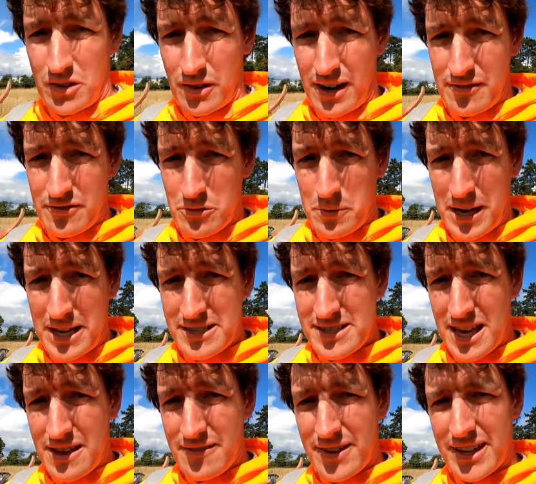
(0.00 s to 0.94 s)
Great for
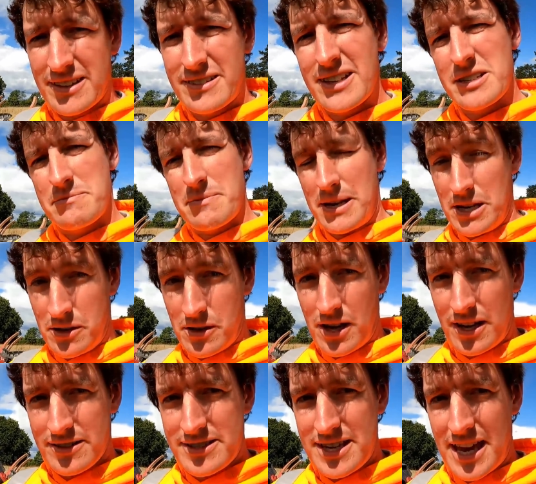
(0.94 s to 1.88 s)
weight saving. Does mean you
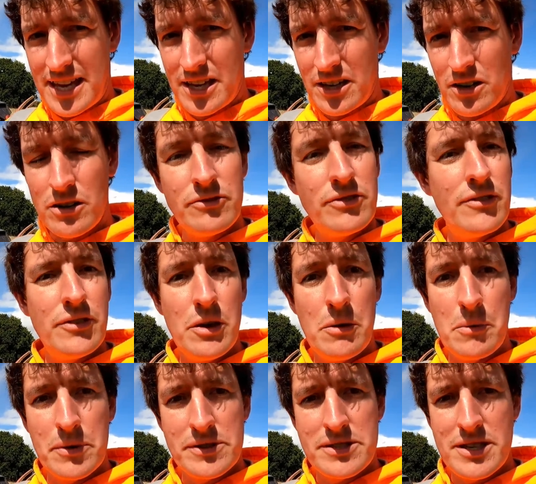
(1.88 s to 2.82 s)
can't take it off
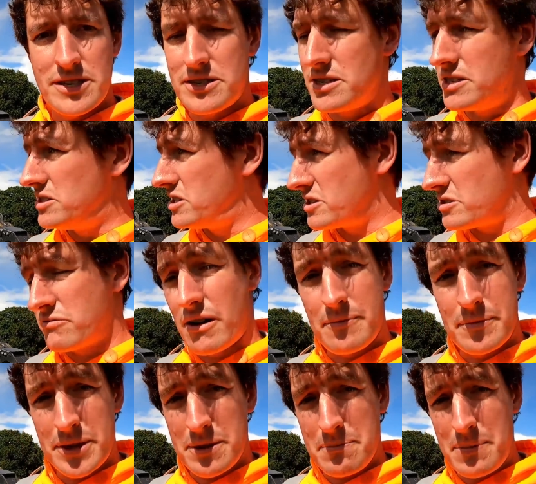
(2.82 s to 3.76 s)
if you wanted to just
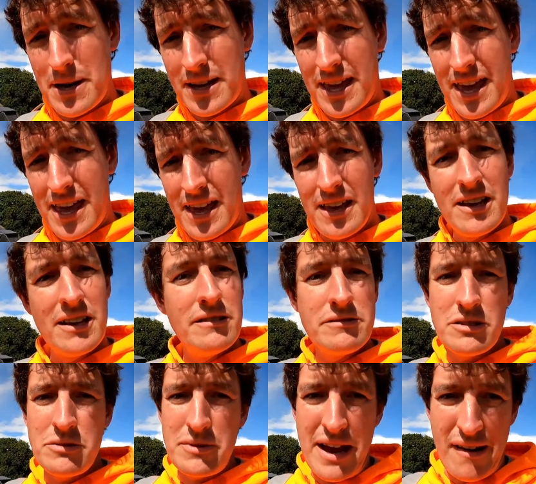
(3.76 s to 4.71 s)
run with the bucket,
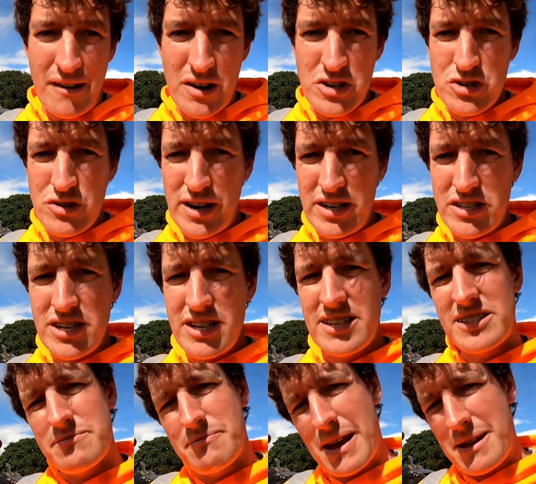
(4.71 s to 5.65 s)
do narrow
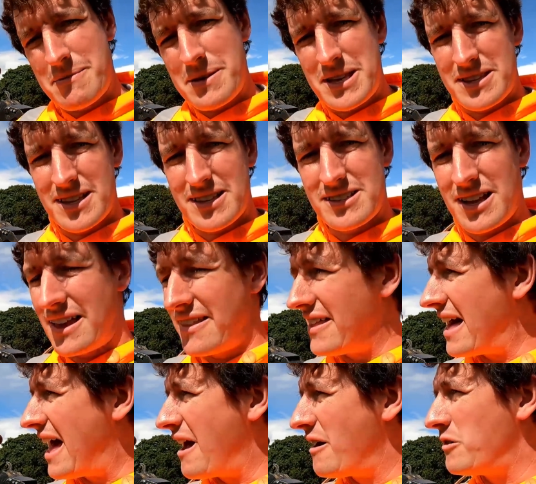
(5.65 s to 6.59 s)
trenches, maybe things
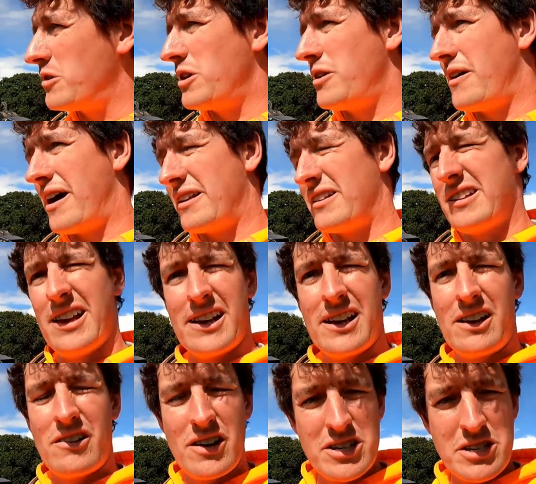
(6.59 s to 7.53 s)
like that, or you had
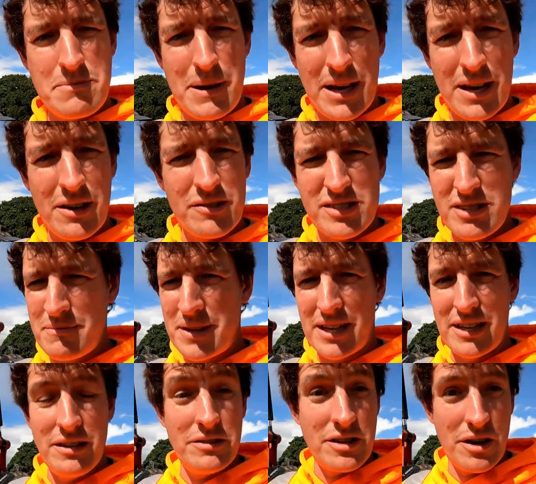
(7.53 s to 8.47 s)
like a crusher bucket or
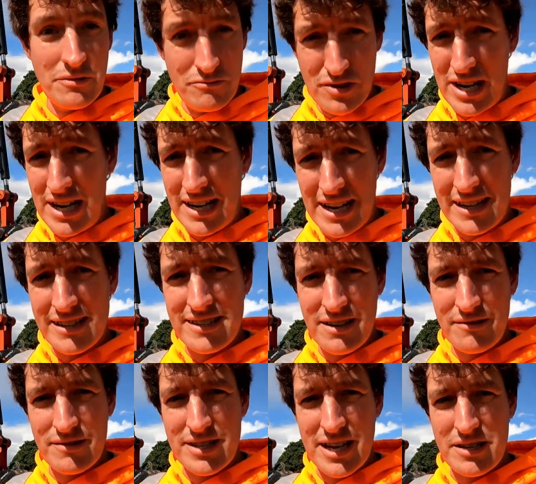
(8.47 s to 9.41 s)
something that you don't really need
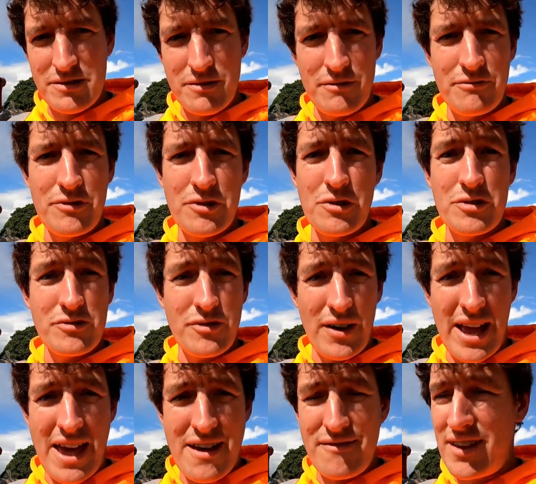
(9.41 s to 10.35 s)
tilt rotator on for. It's
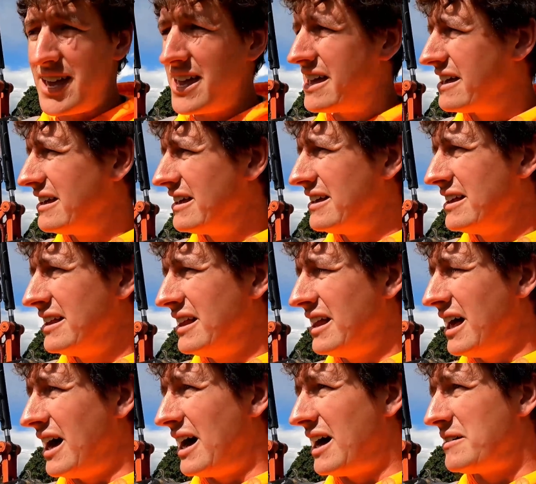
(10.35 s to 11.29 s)
very heavy.
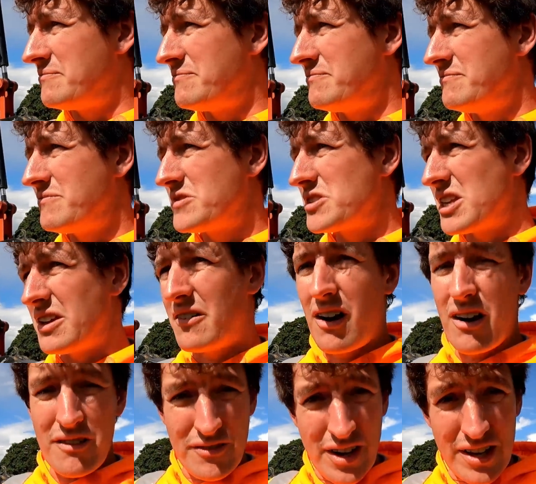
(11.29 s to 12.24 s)
So
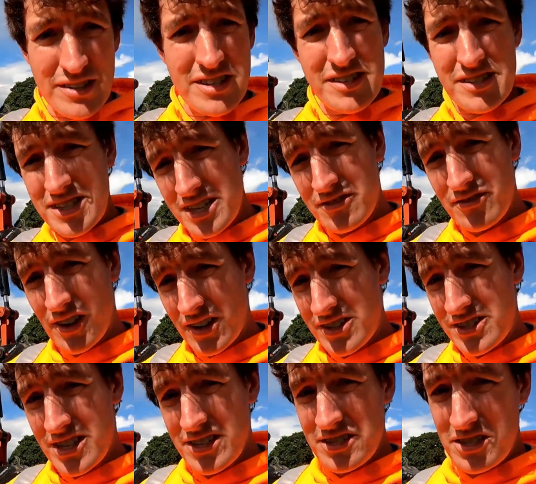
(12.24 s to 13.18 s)
there are advantages and
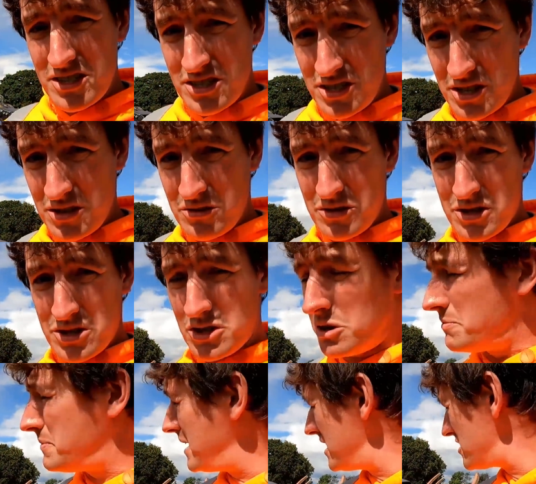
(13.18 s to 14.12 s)
disadvantages to the top